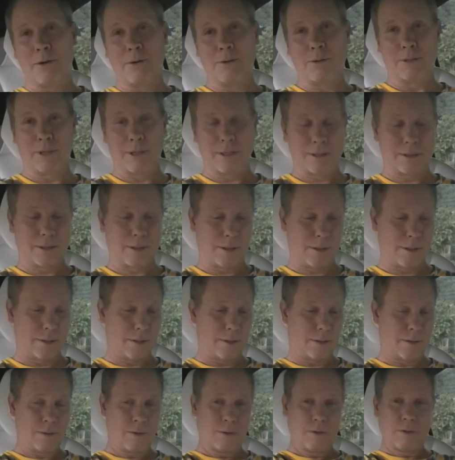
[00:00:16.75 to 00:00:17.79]
new Tesla.
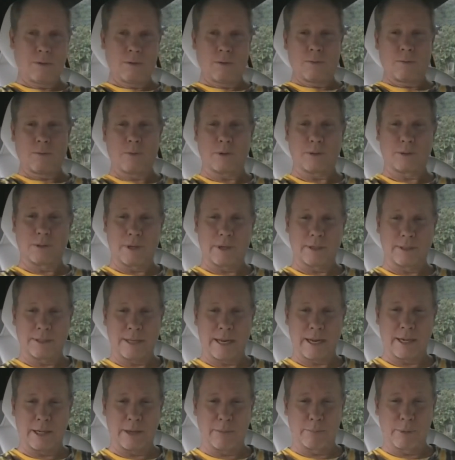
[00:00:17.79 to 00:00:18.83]
Well, it's not
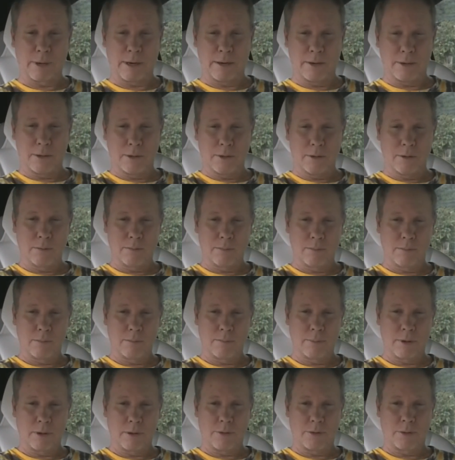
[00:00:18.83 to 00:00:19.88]
exactly brand new,
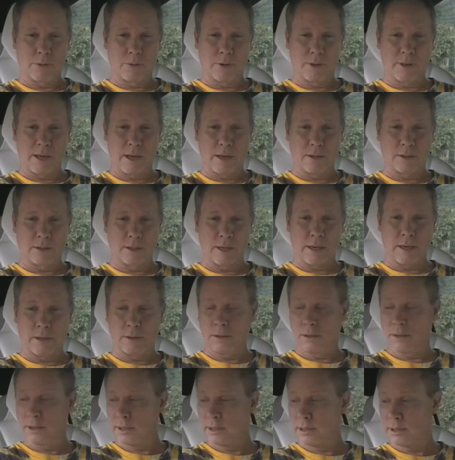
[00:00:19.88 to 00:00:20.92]
about
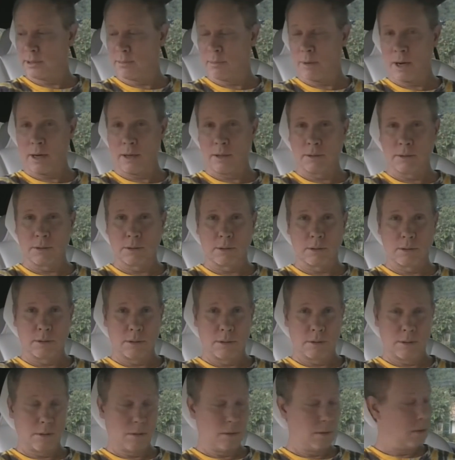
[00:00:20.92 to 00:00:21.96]
3,860 miles.
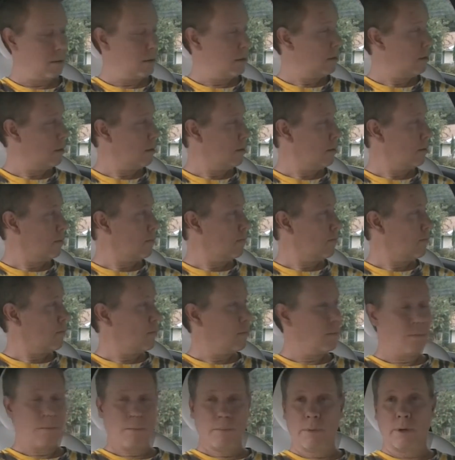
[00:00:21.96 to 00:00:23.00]

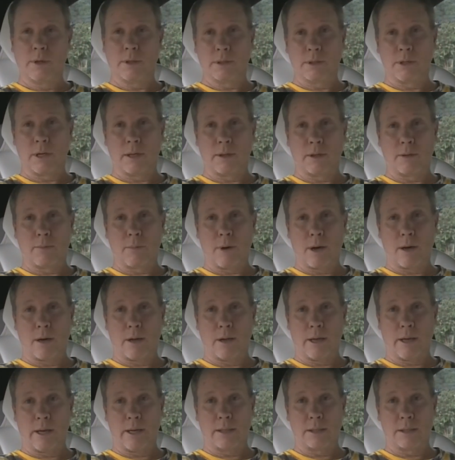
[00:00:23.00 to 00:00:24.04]
But it's not the
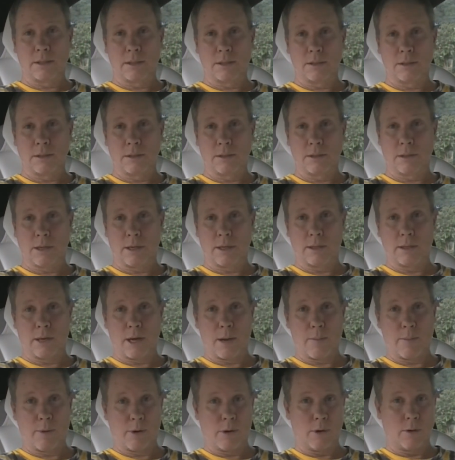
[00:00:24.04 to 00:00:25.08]
Model S, it's not
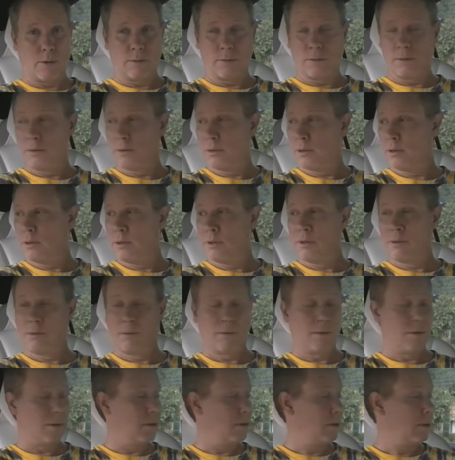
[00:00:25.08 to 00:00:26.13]
Domino.
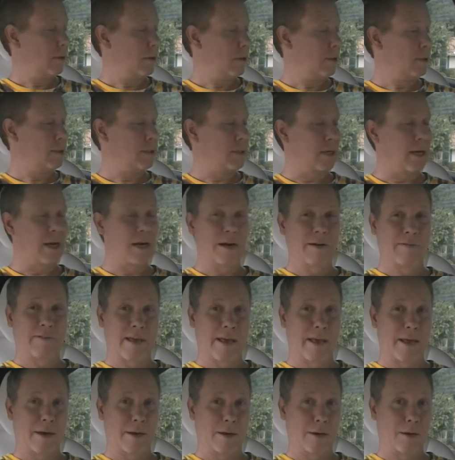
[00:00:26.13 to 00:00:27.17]
This is
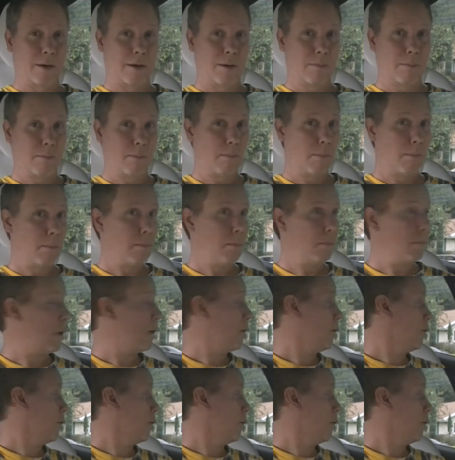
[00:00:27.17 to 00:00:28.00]
Caravan, my